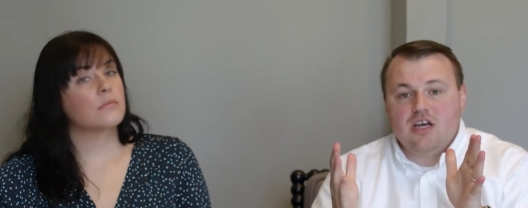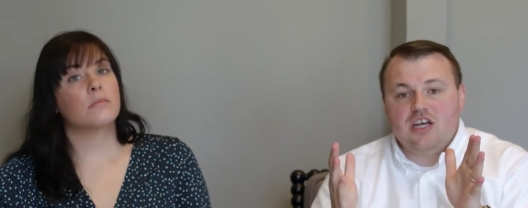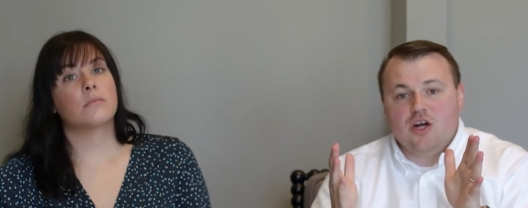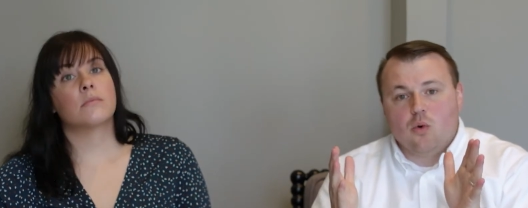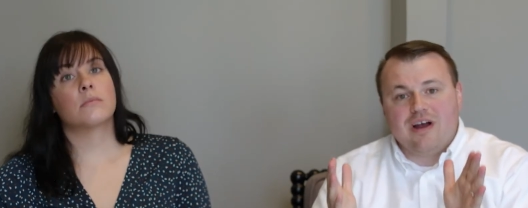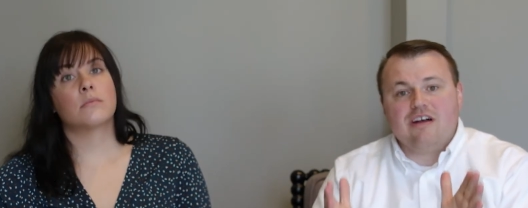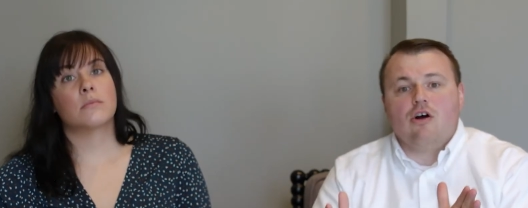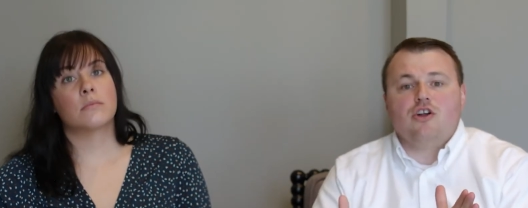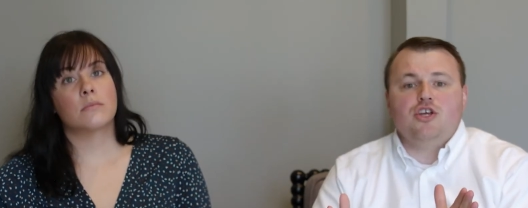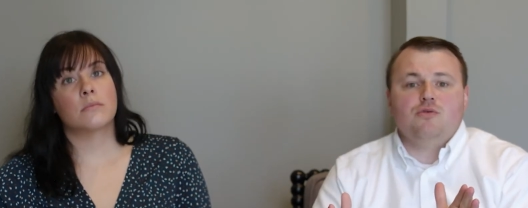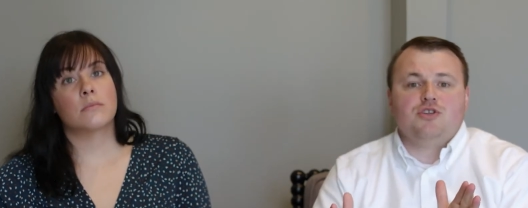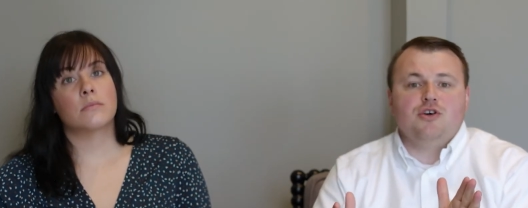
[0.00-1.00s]
Speaker 1: You know, we're here
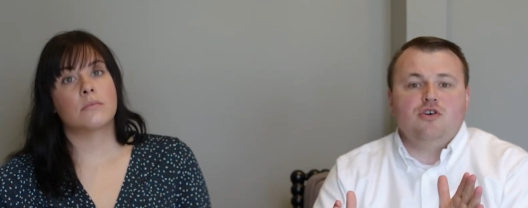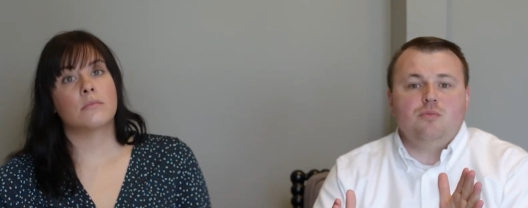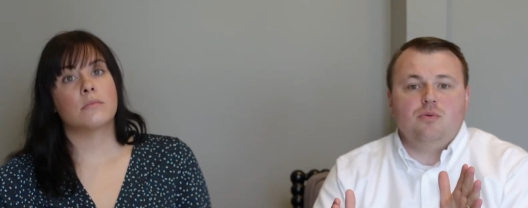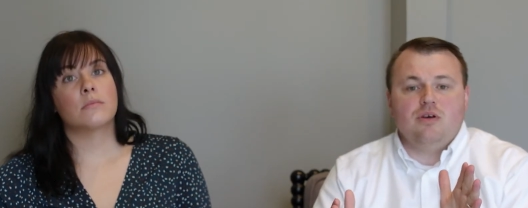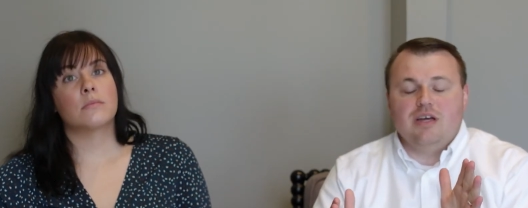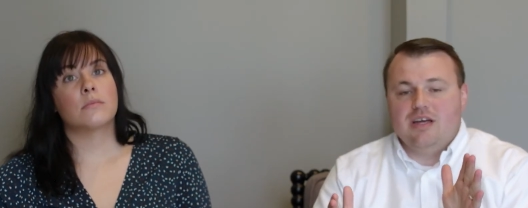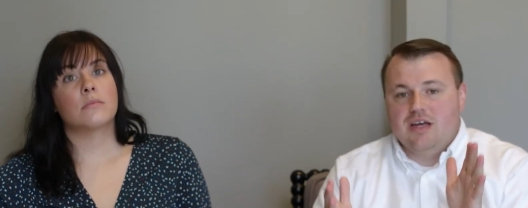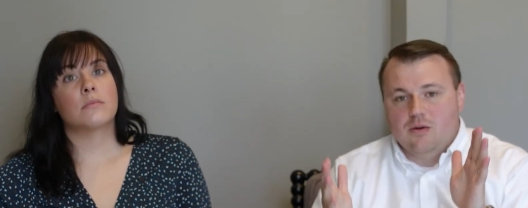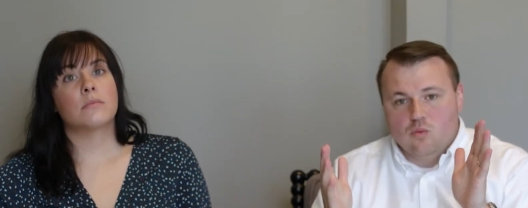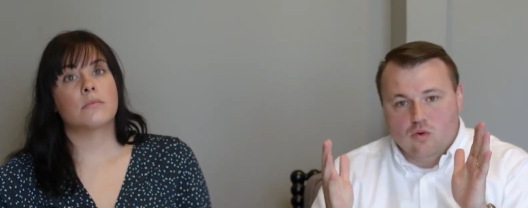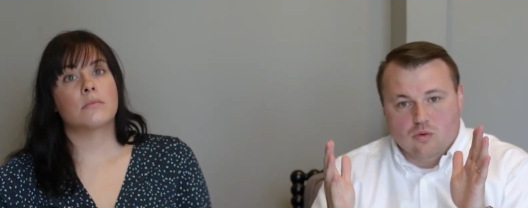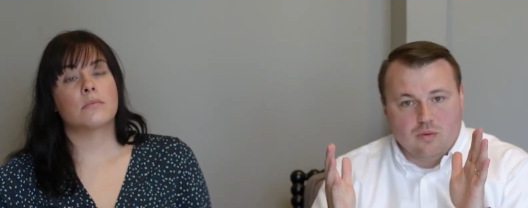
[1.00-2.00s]
on YouTube,
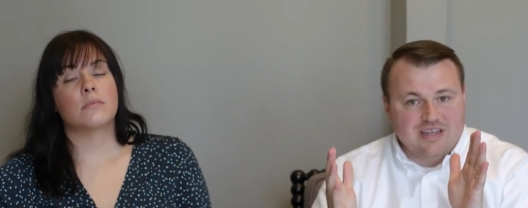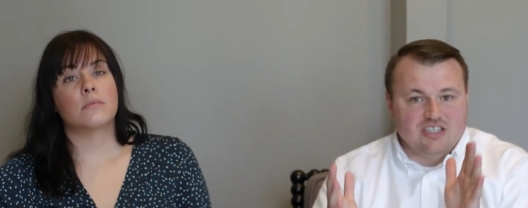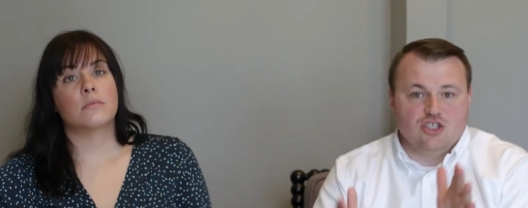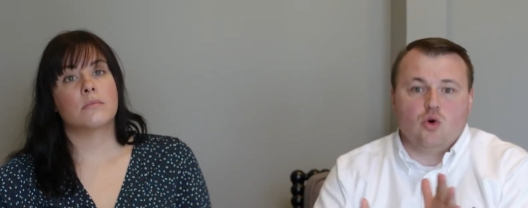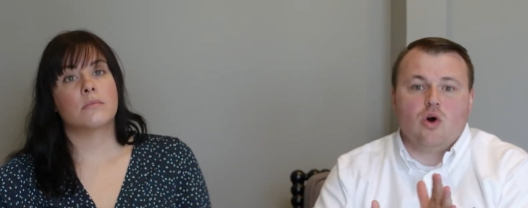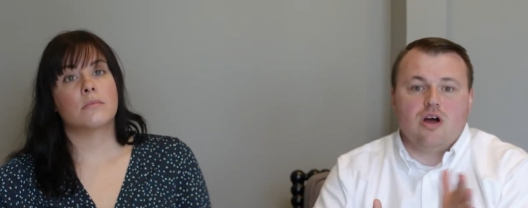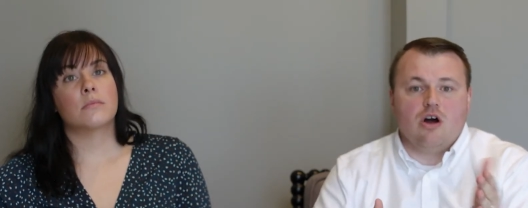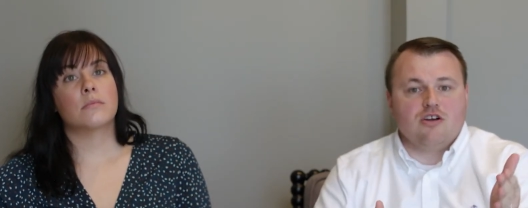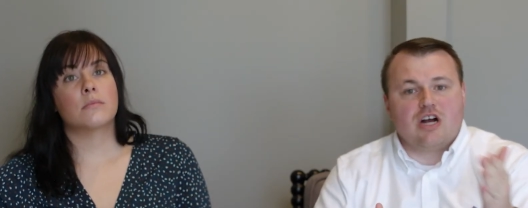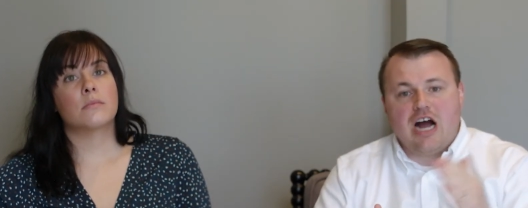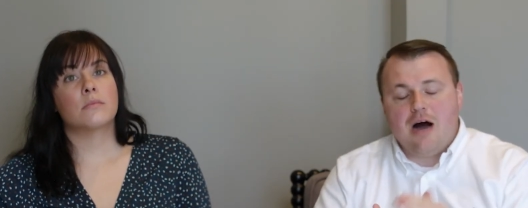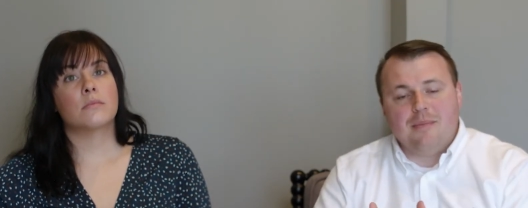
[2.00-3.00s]
and we'll, we enjoy all
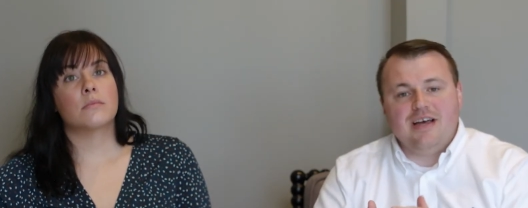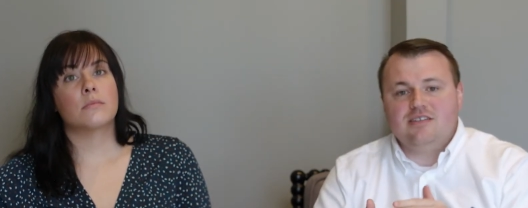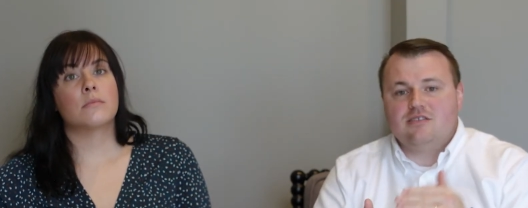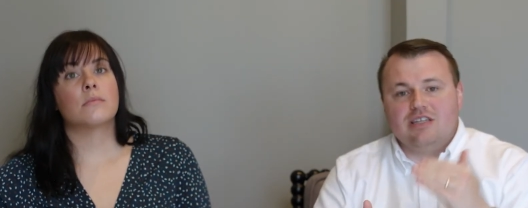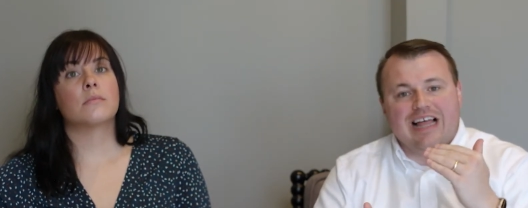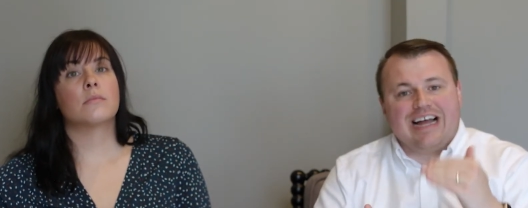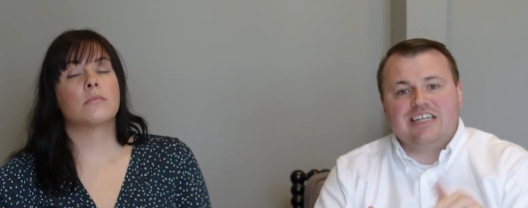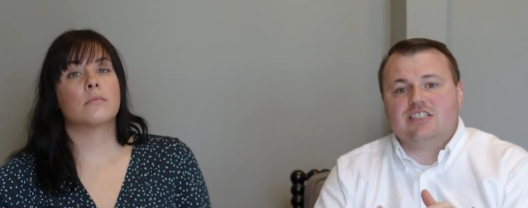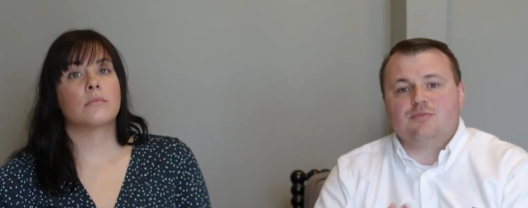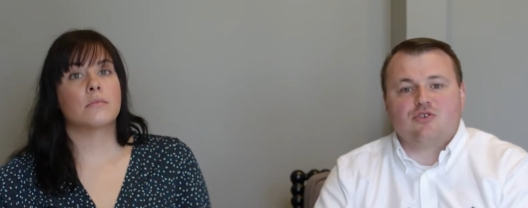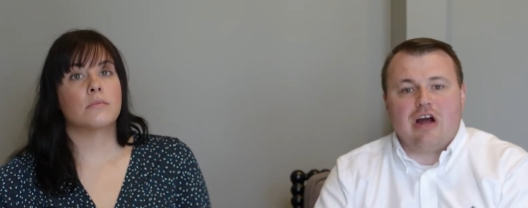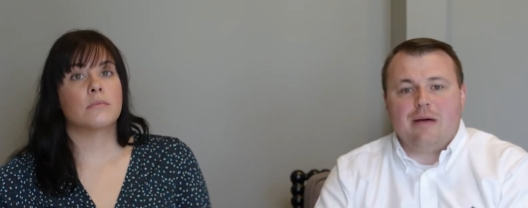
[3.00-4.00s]
your comments. Like and
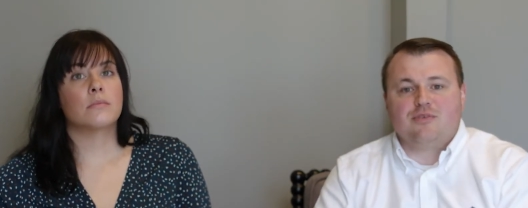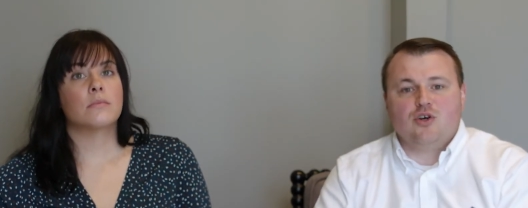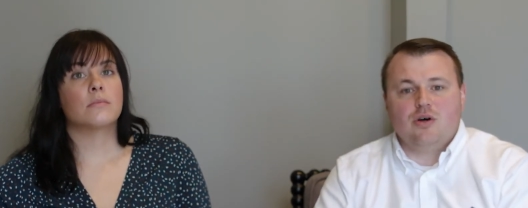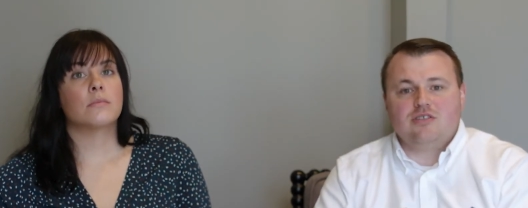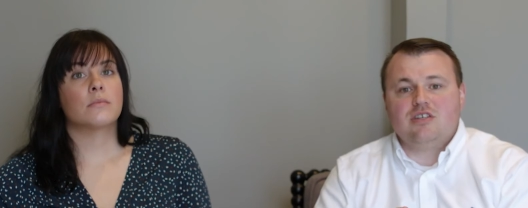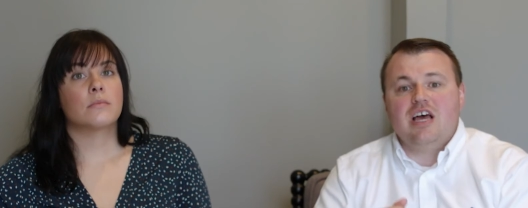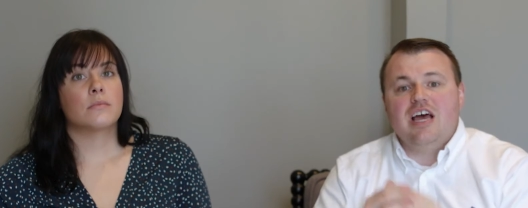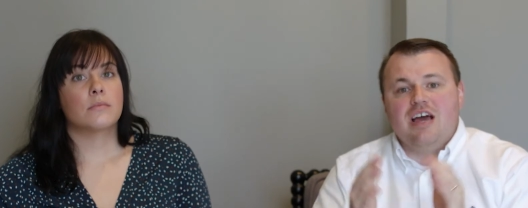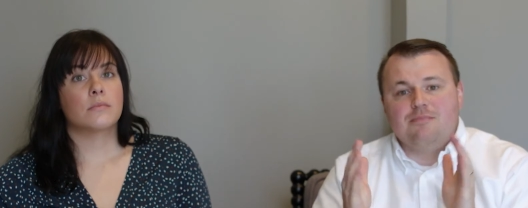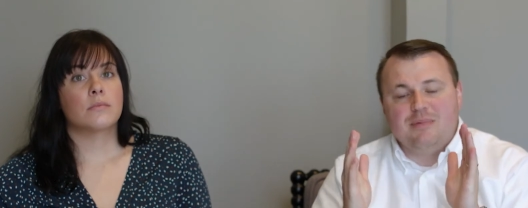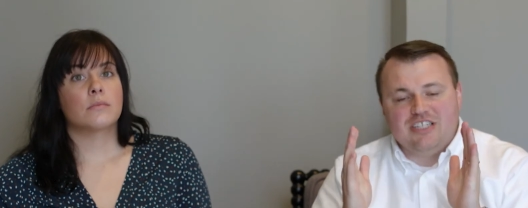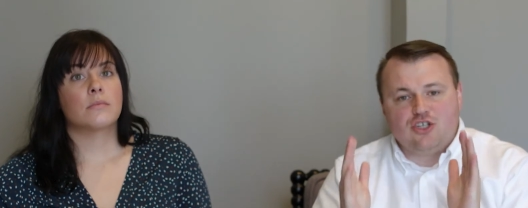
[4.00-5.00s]
subscribe to us,
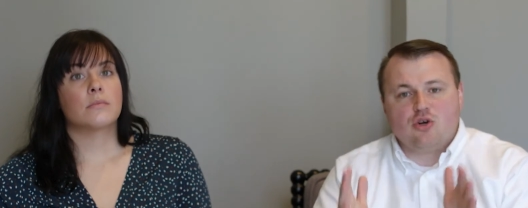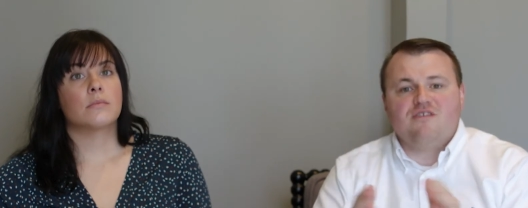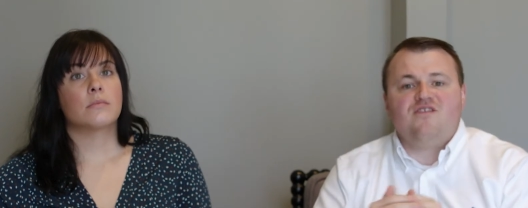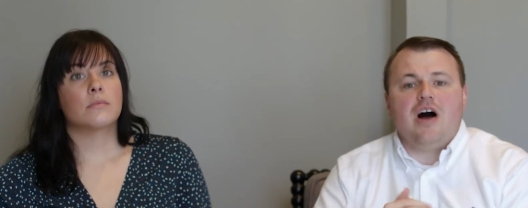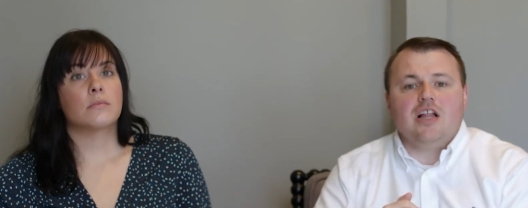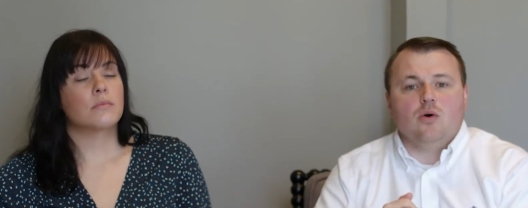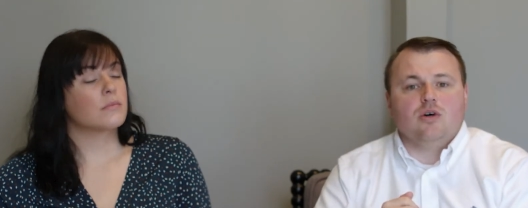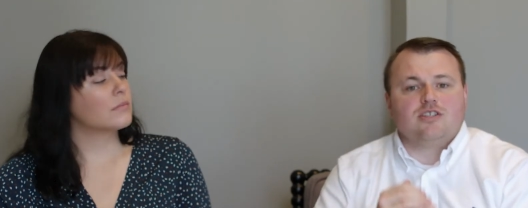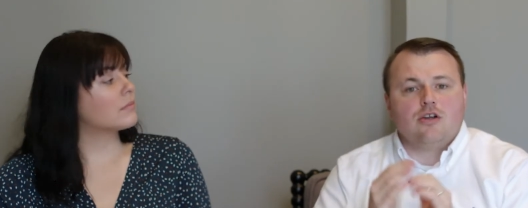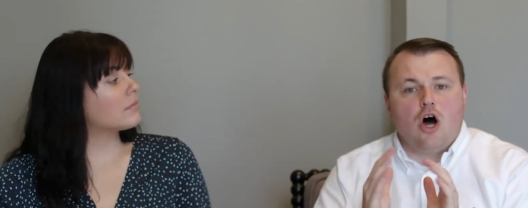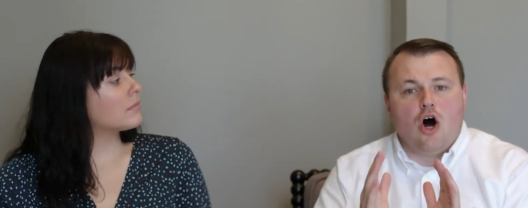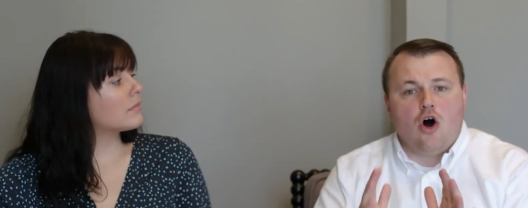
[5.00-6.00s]
and be sure to follow
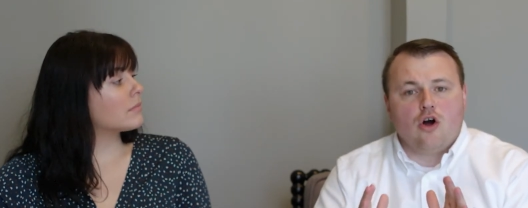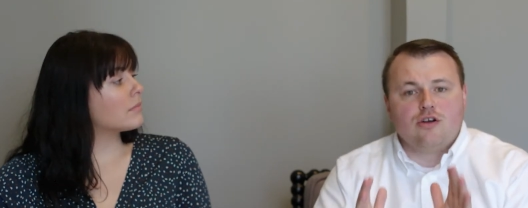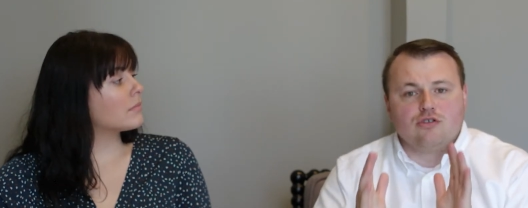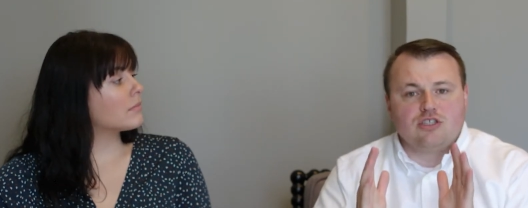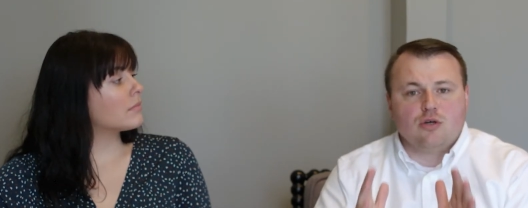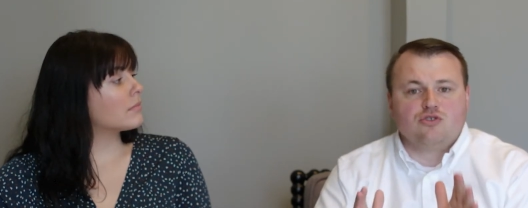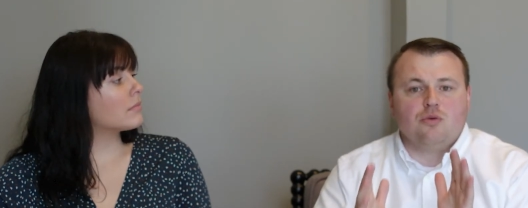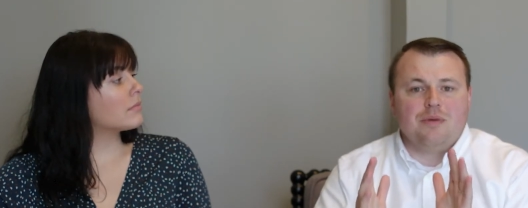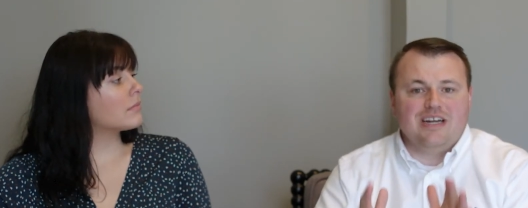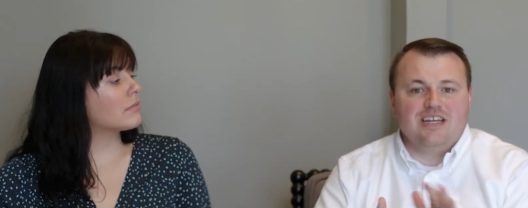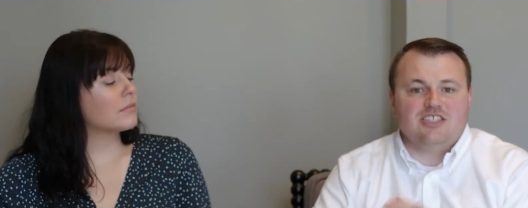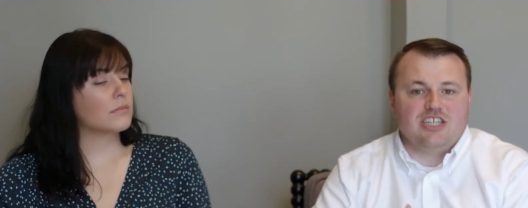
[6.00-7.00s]
us on all your social
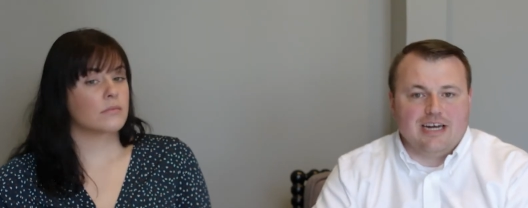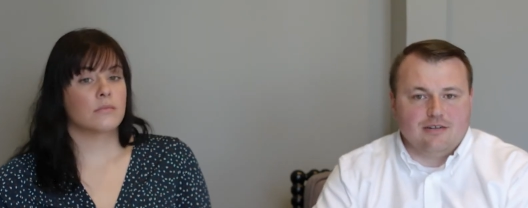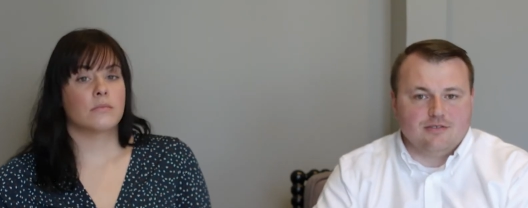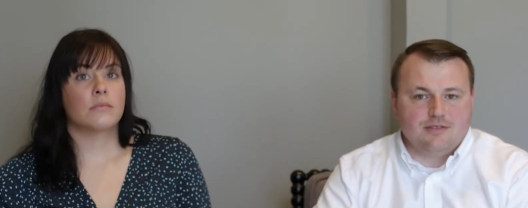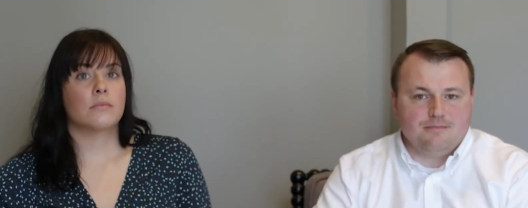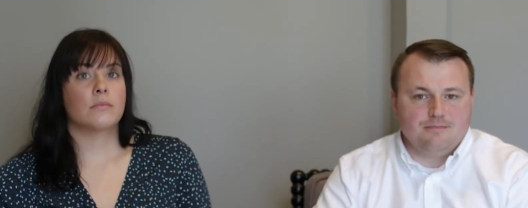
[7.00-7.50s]
media channels.